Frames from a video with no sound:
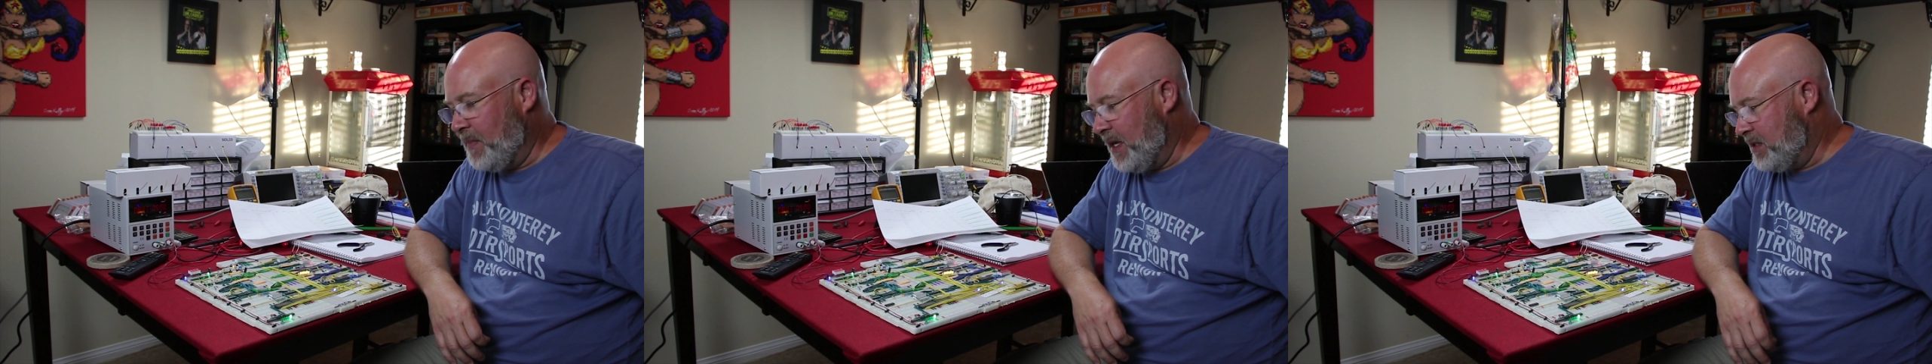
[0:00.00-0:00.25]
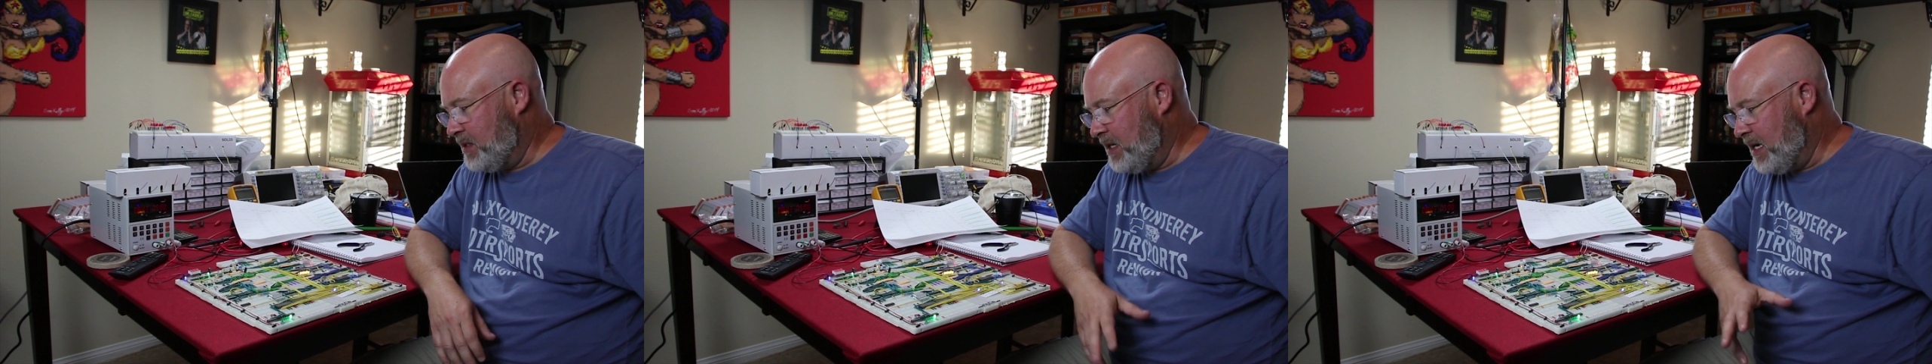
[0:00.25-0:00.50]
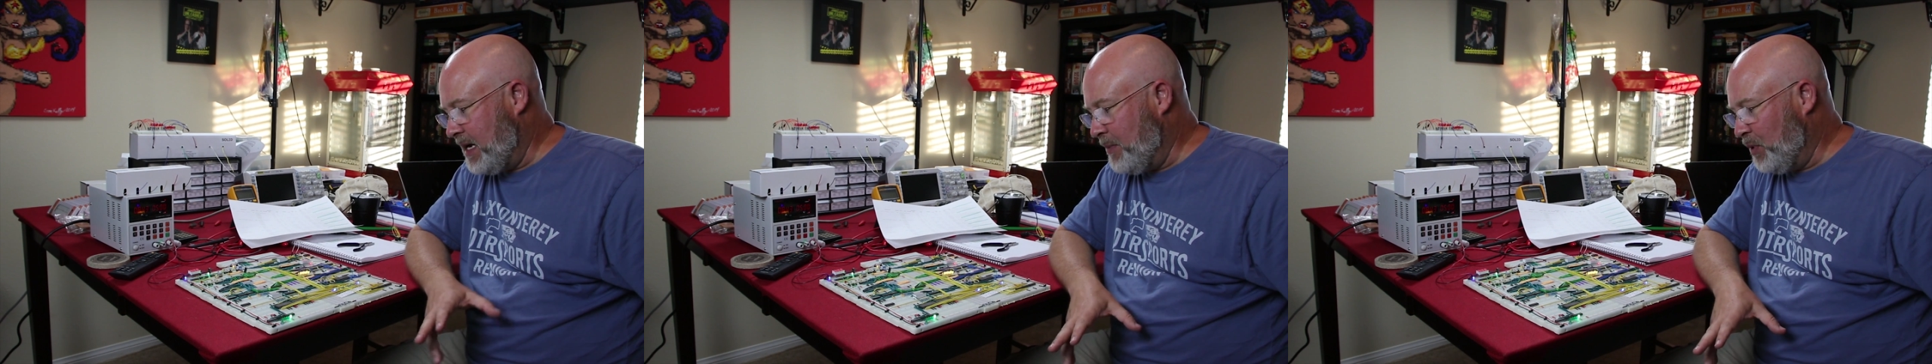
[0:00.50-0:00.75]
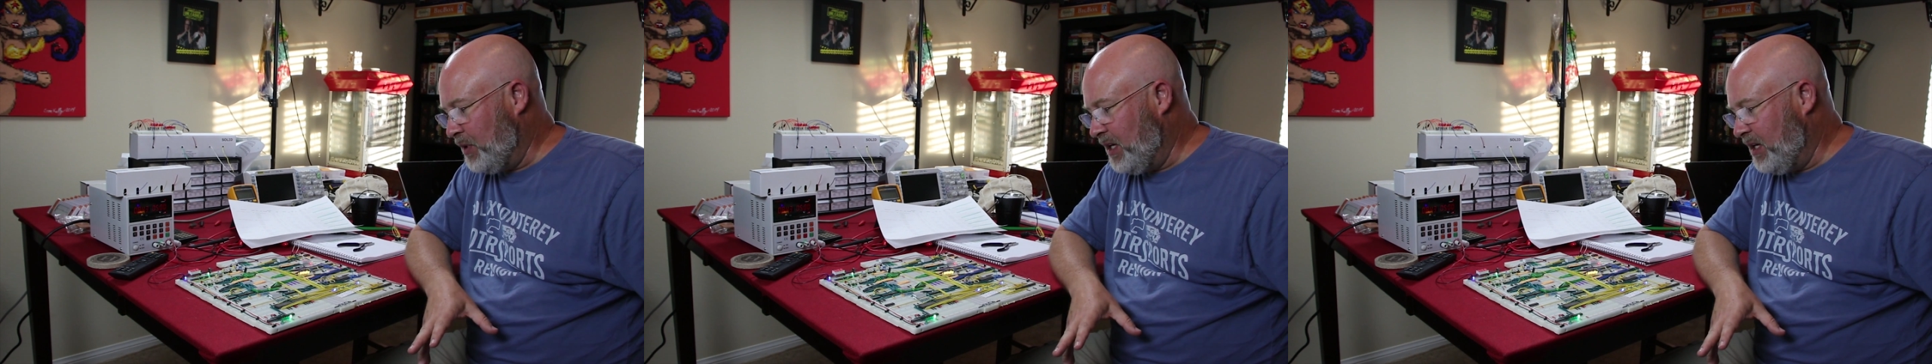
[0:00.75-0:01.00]
That's, I
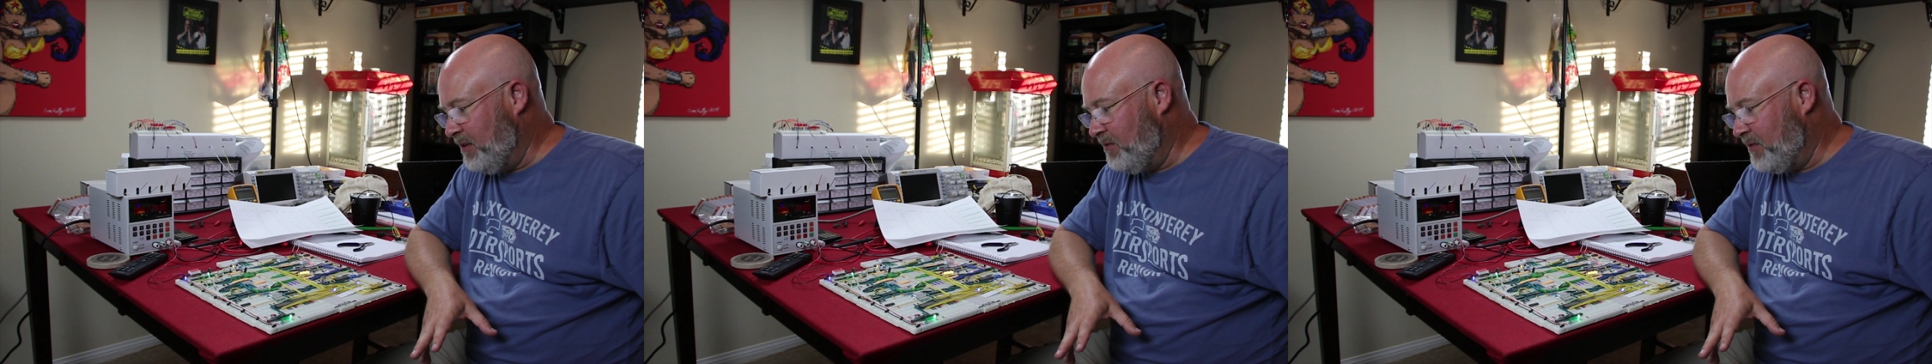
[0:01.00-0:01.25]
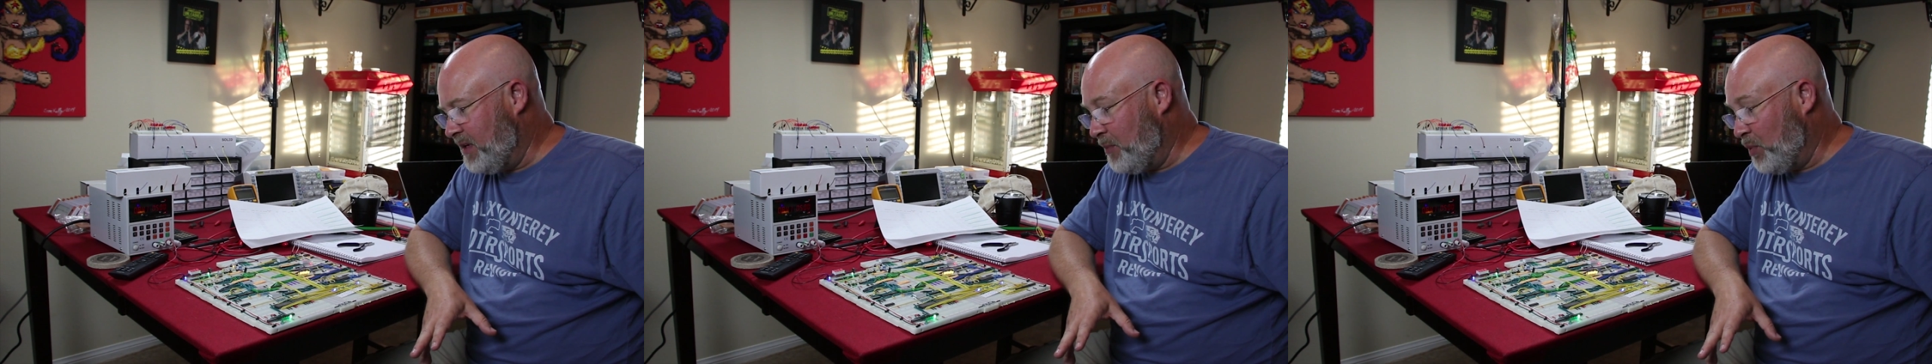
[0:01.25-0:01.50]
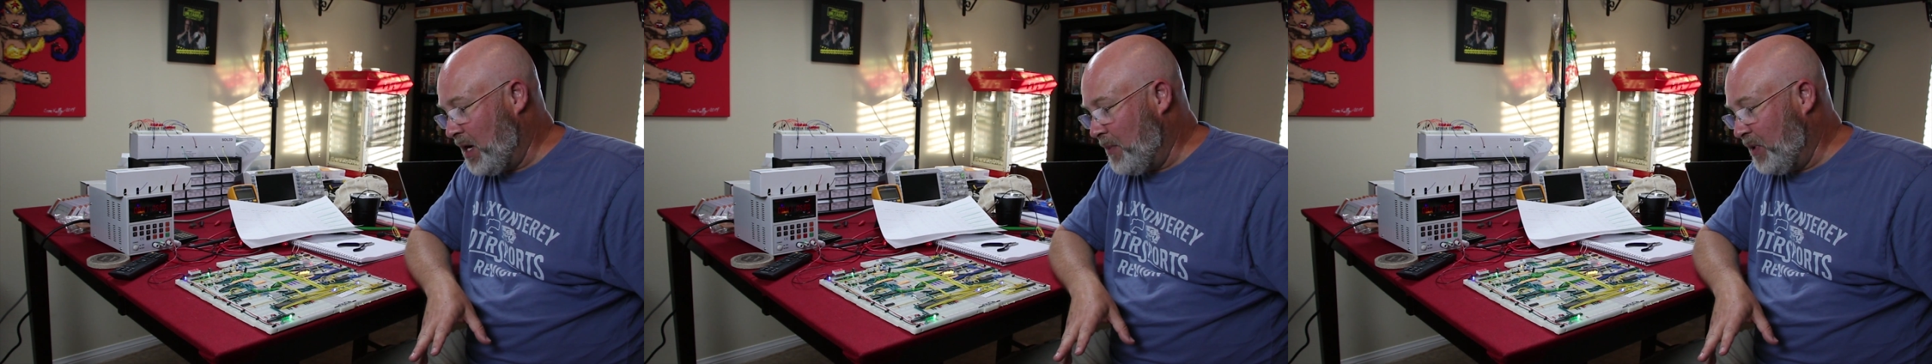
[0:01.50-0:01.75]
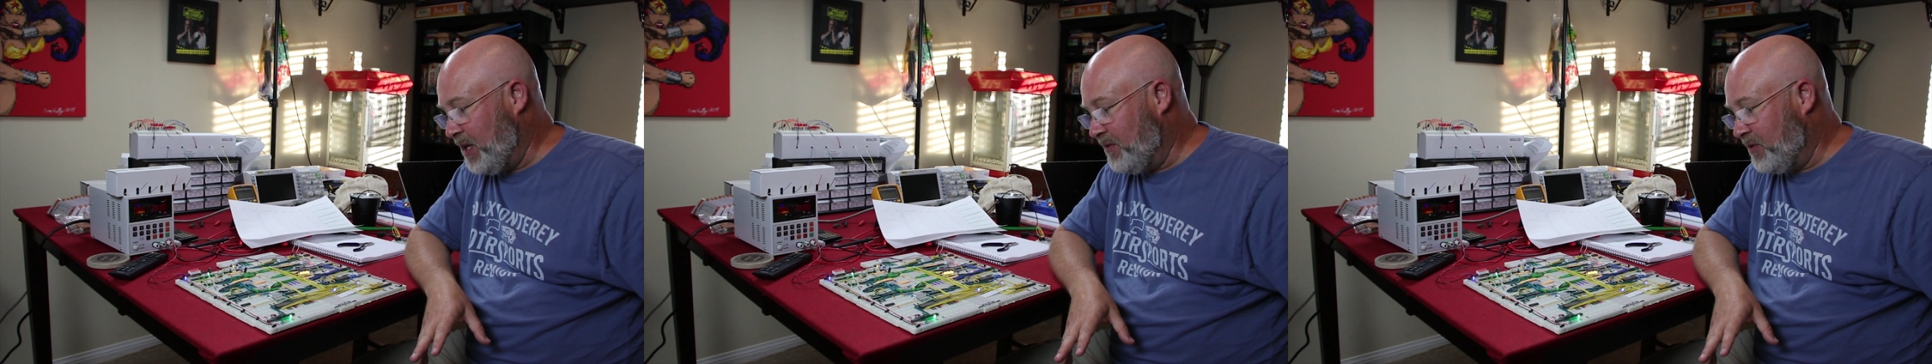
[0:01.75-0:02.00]
believe, a
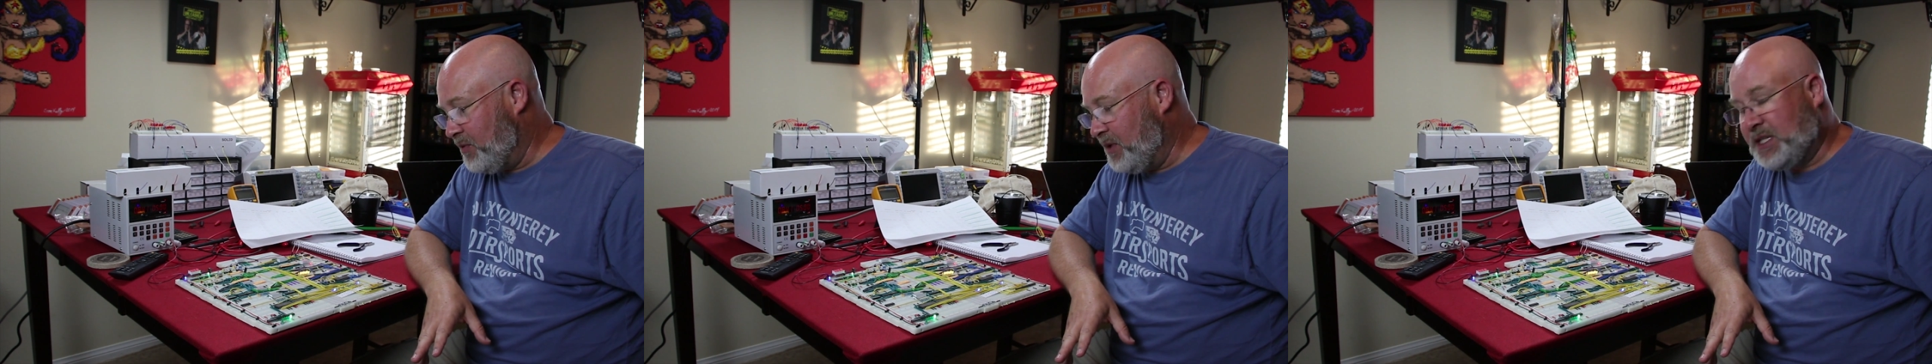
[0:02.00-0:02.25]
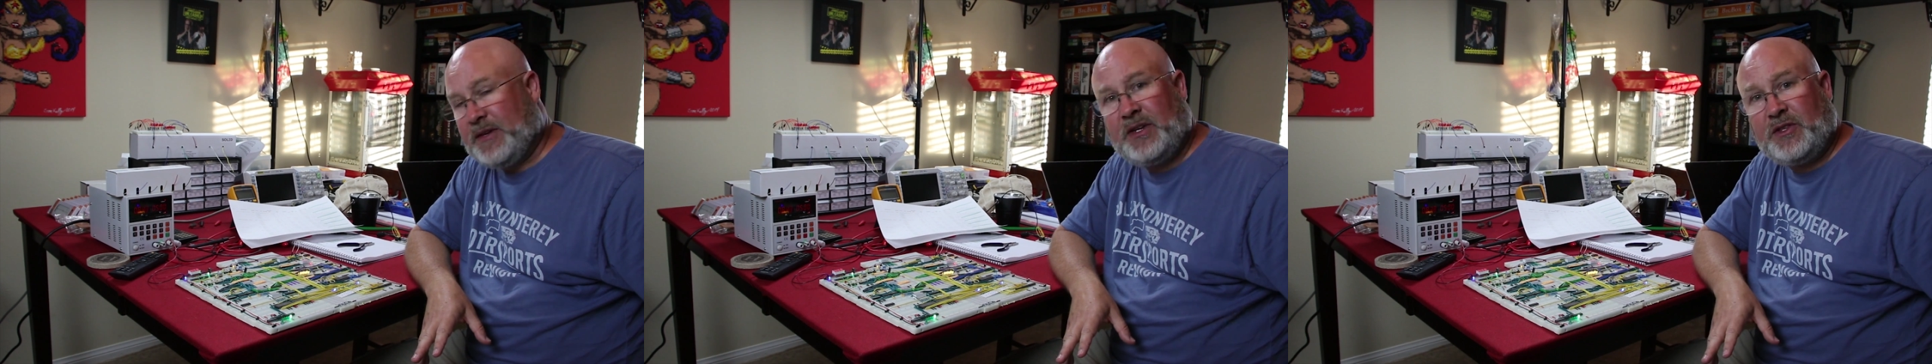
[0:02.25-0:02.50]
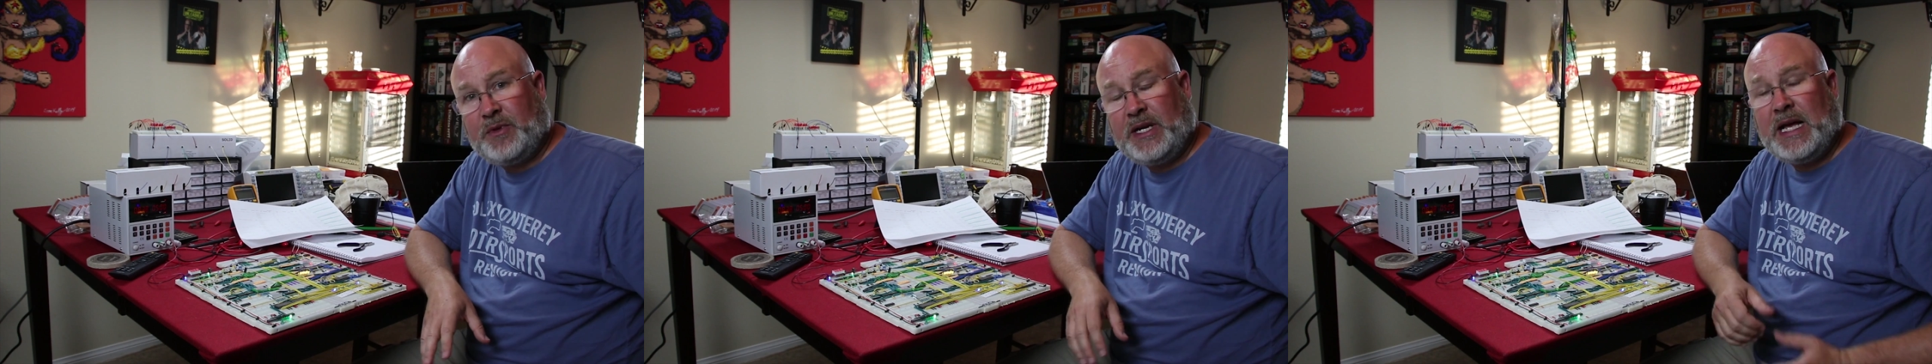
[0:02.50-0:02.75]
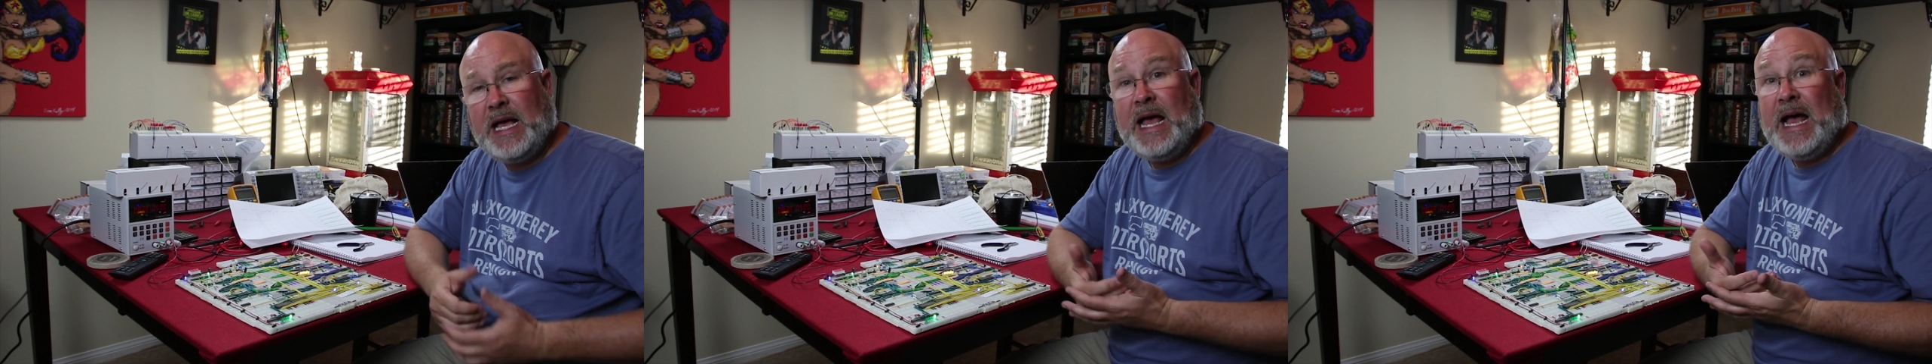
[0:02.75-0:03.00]
property of the 373.